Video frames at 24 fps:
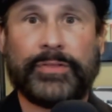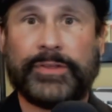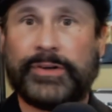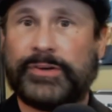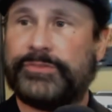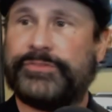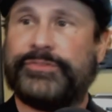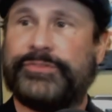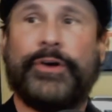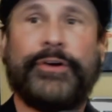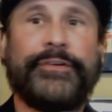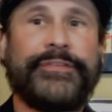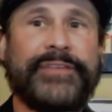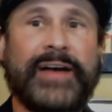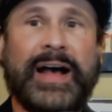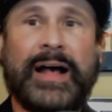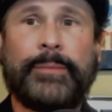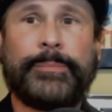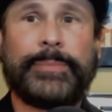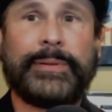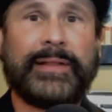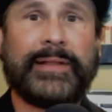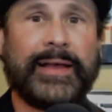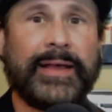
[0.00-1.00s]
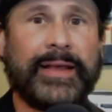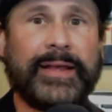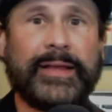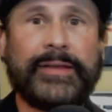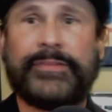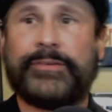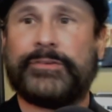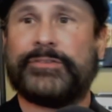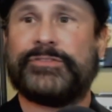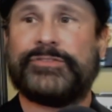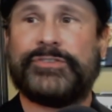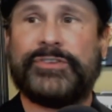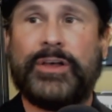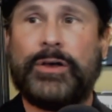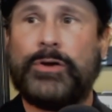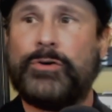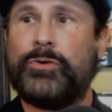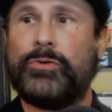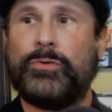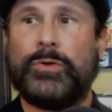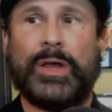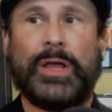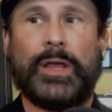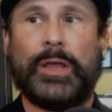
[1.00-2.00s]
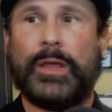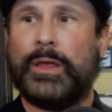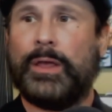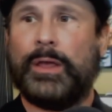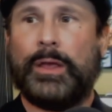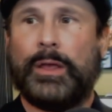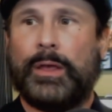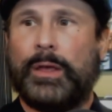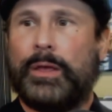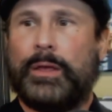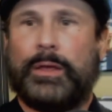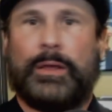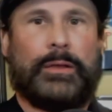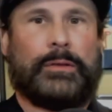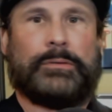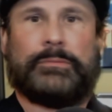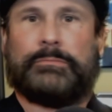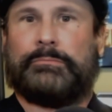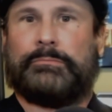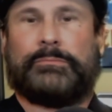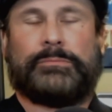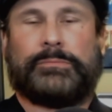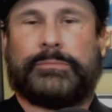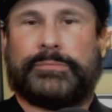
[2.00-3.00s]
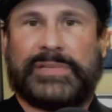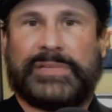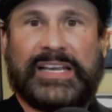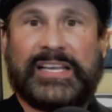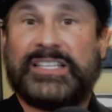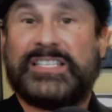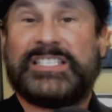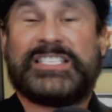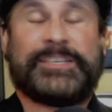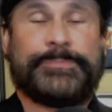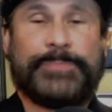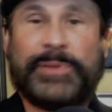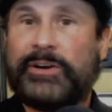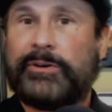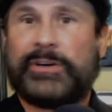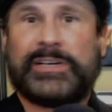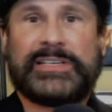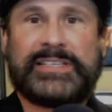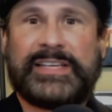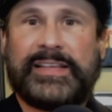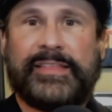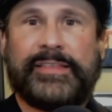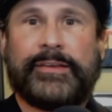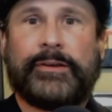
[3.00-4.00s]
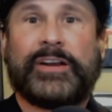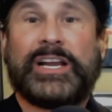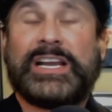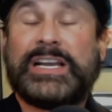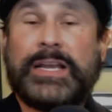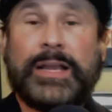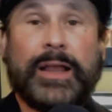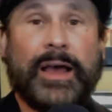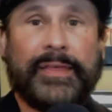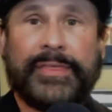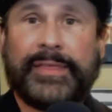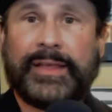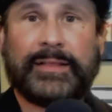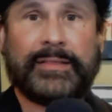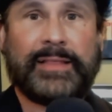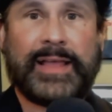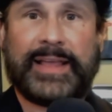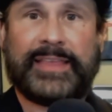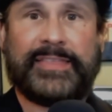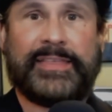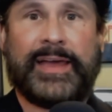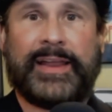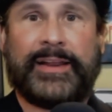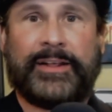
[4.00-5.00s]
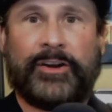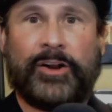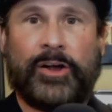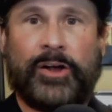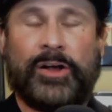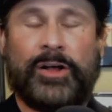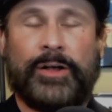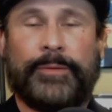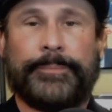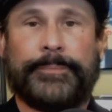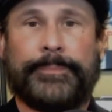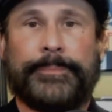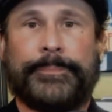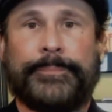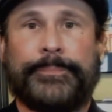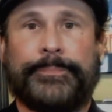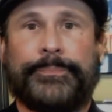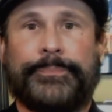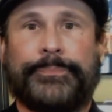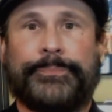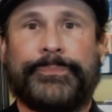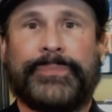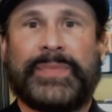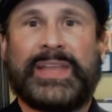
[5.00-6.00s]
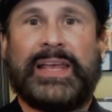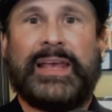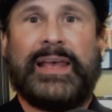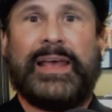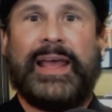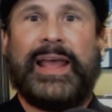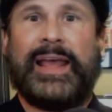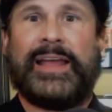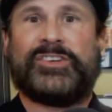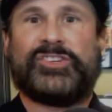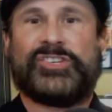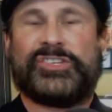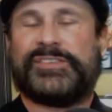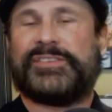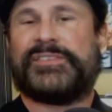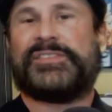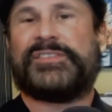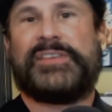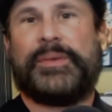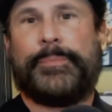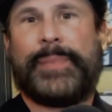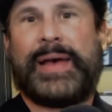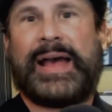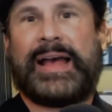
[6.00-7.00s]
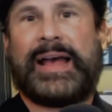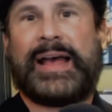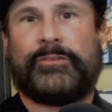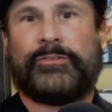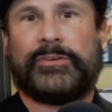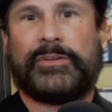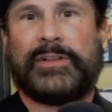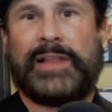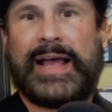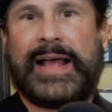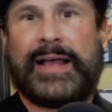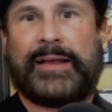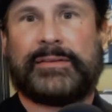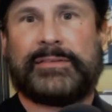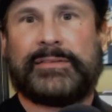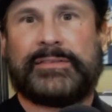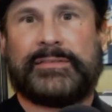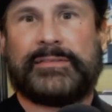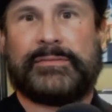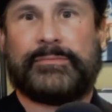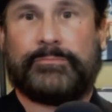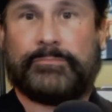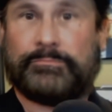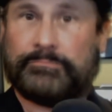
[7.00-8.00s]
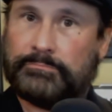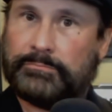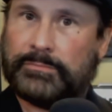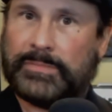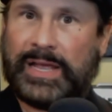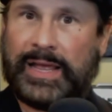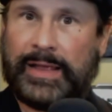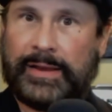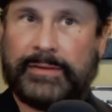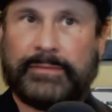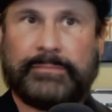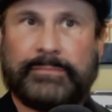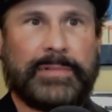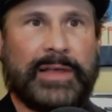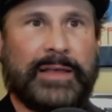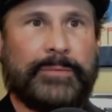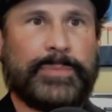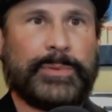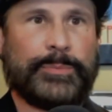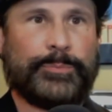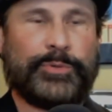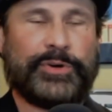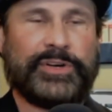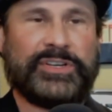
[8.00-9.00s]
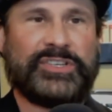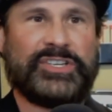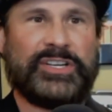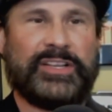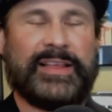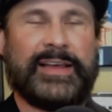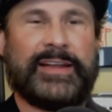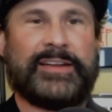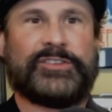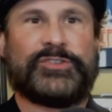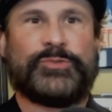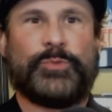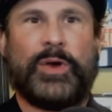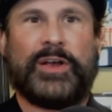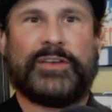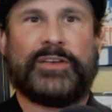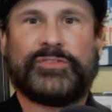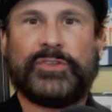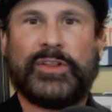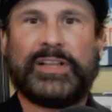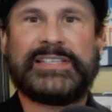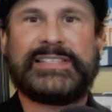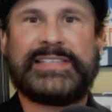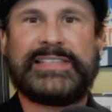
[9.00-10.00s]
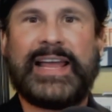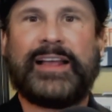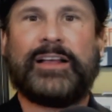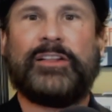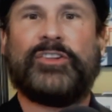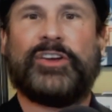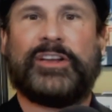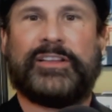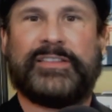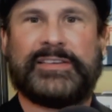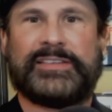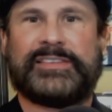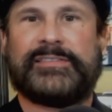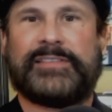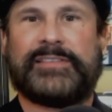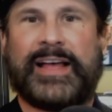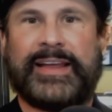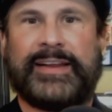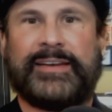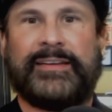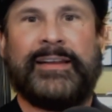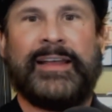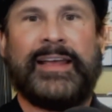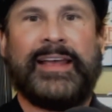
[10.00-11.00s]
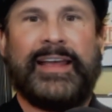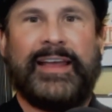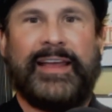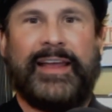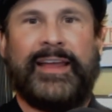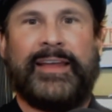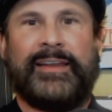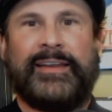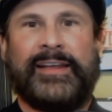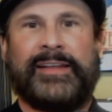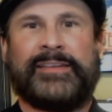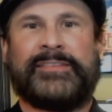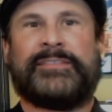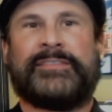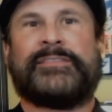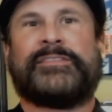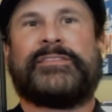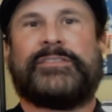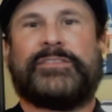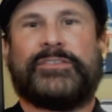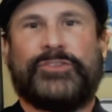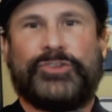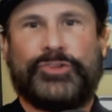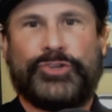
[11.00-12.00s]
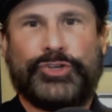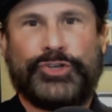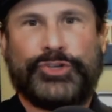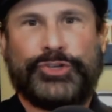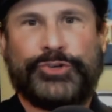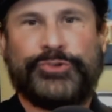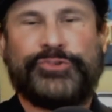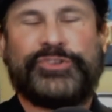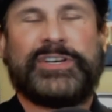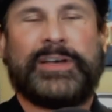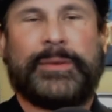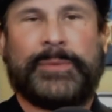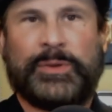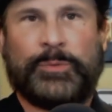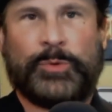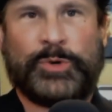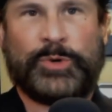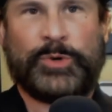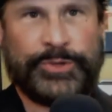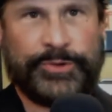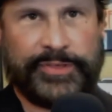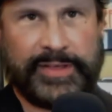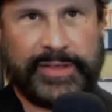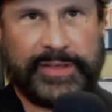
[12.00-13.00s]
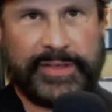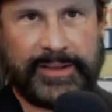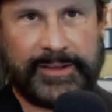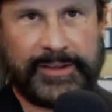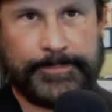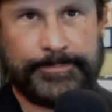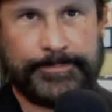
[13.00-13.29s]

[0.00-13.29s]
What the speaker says: There's no foul play. There's no conspiracy theory, nothing like that at all. And just to sit back and relax. And I've been preaching that as well. So let's take a look at this slide and you tell me what you think.